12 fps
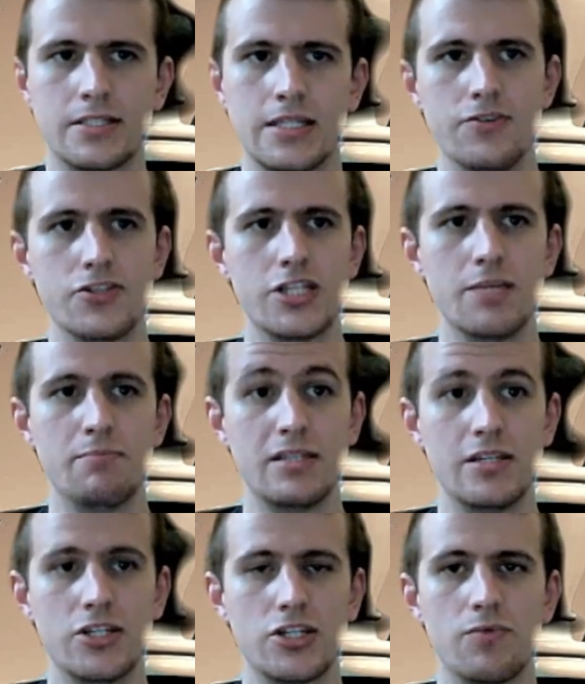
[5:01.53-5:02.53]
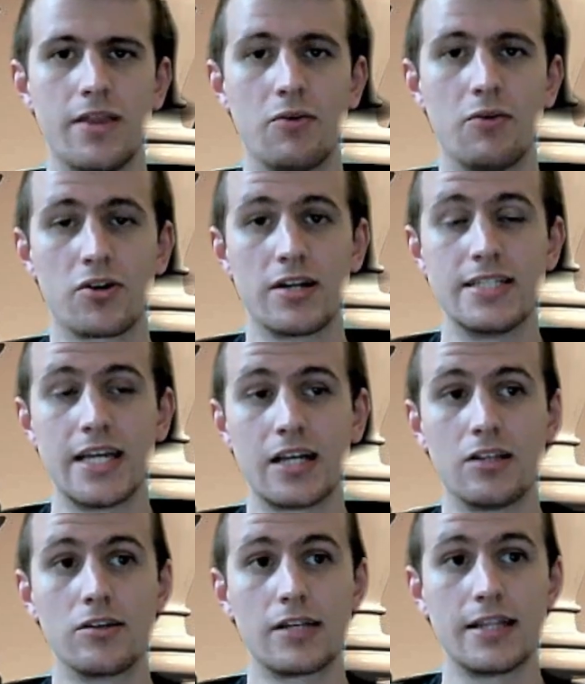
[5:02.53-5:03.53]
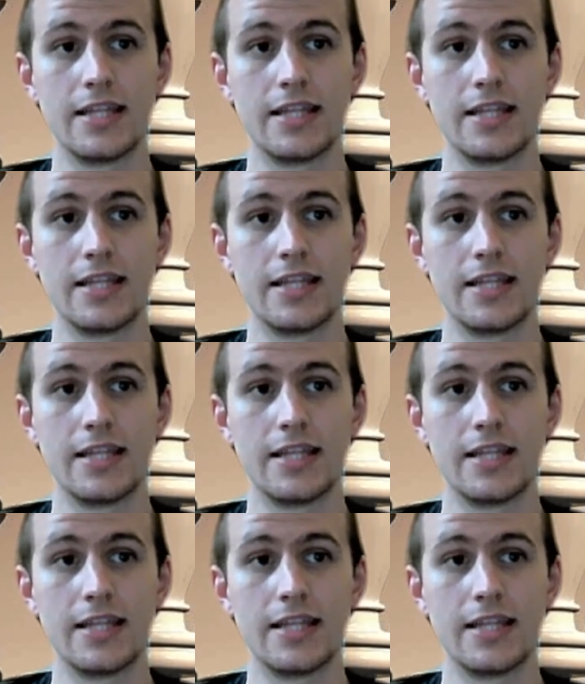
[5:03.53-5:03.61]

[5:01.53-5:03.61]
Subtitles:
Here's the position that we're going to take a look at the